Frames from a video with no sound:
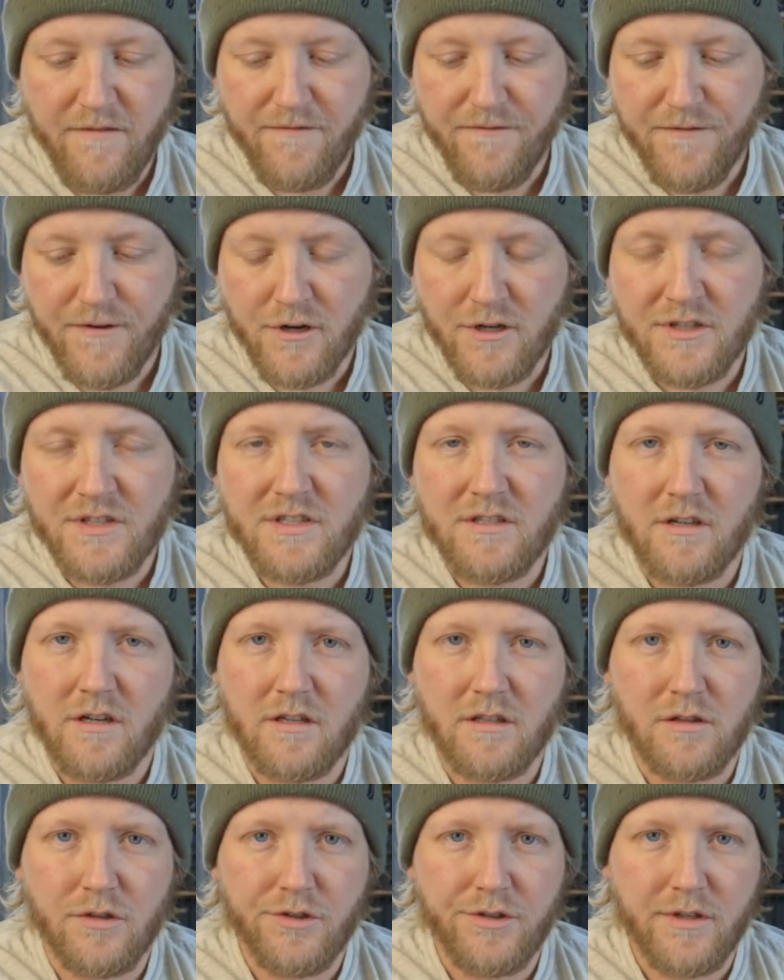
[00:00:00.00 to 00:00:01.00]
first
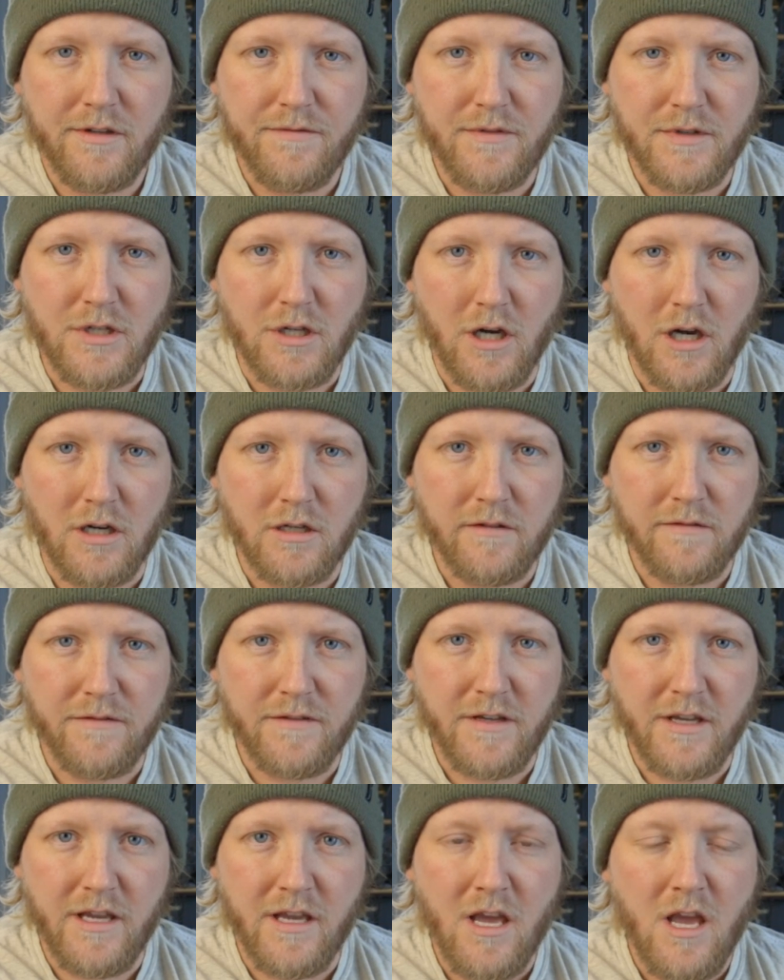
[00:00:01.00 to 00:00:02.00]
started learning
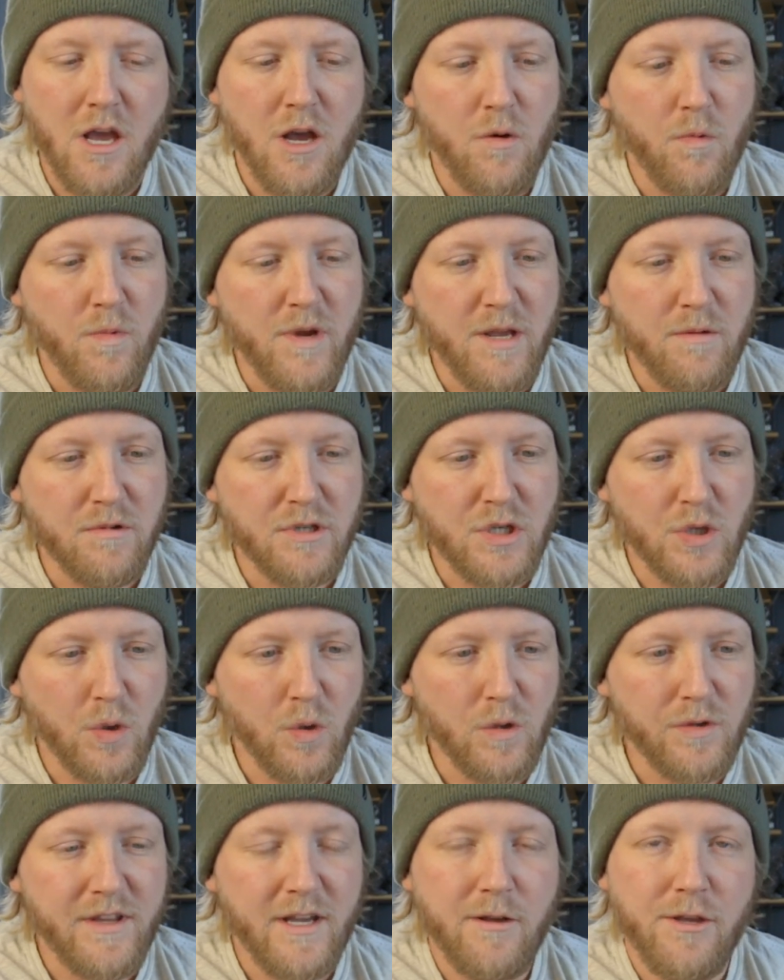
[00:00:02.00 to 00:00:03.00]
photography, we were
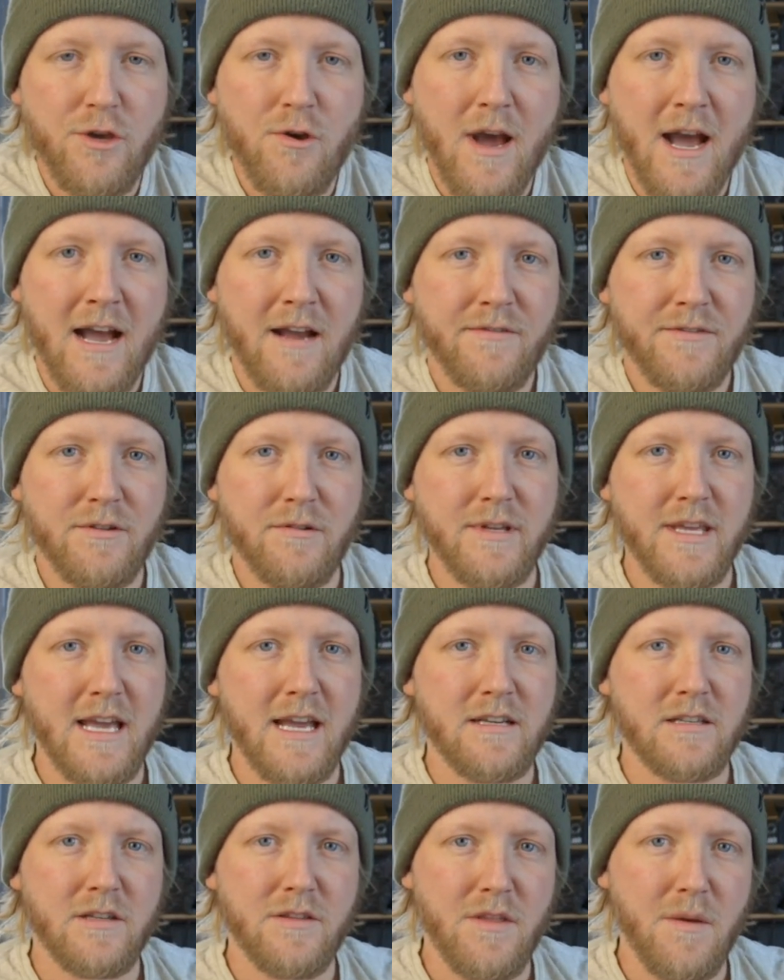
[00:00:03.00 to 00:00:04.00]
told that you have to
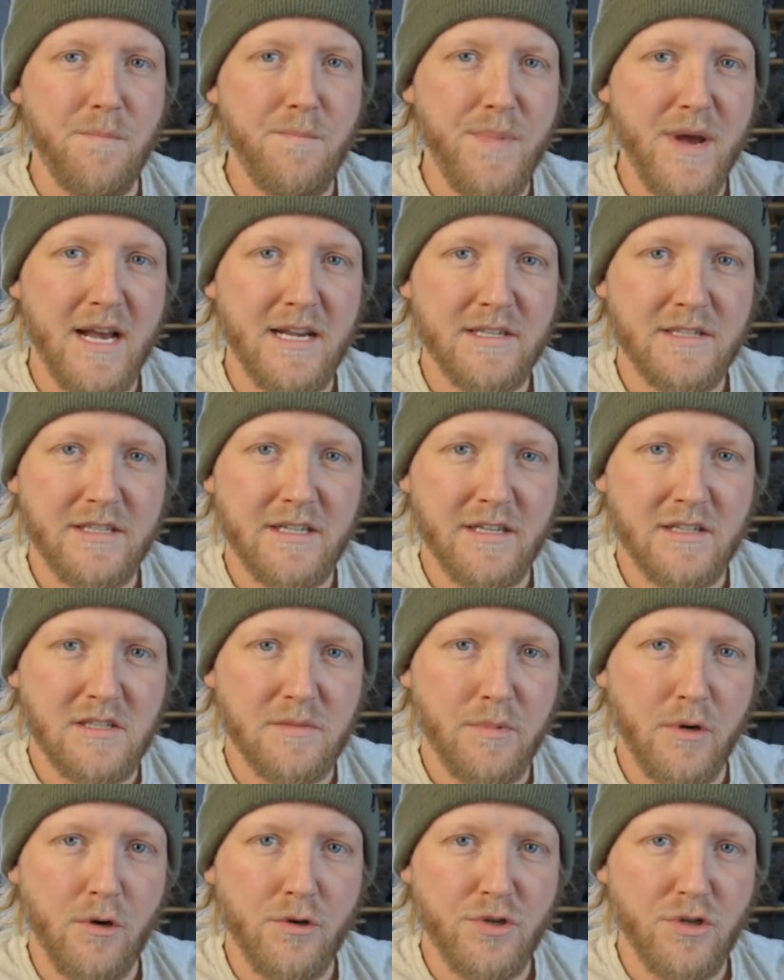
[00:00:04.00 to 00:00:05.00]
get the best
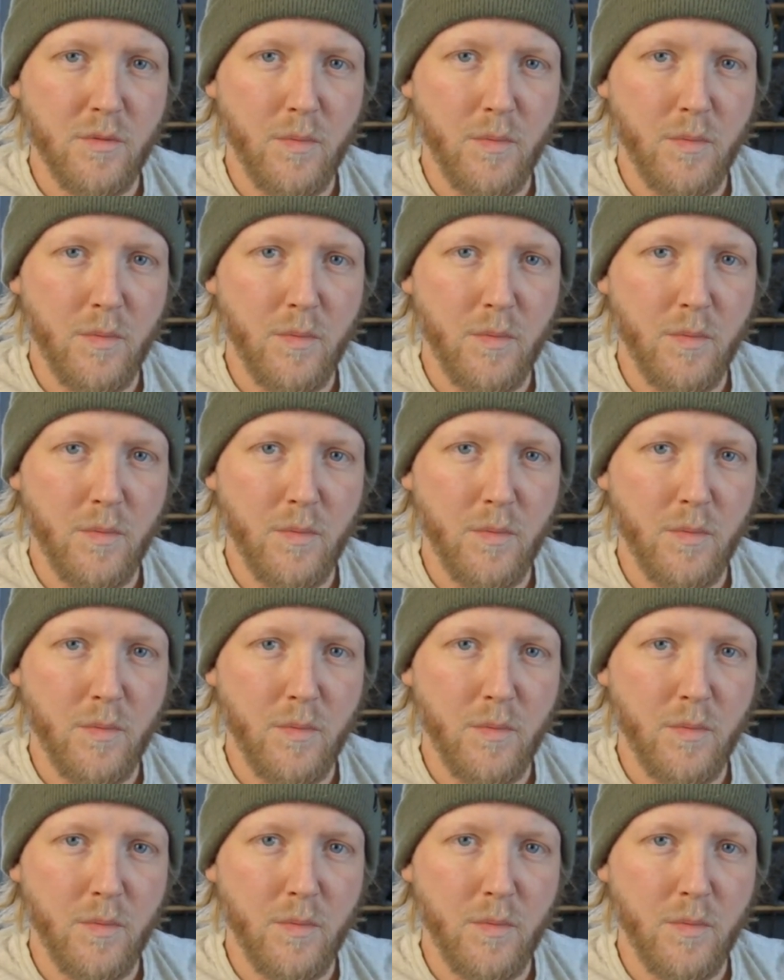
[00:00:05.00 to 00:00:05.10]
exposure